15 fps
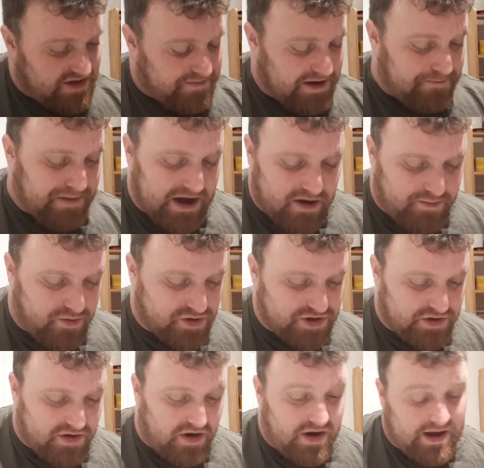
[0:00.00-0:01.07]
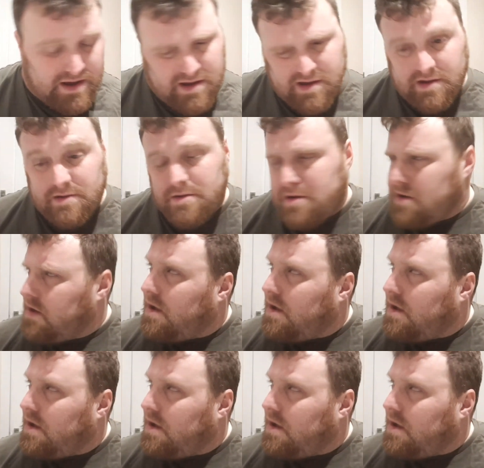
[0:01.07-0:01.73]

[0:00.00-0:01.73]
the big battle board you've got, and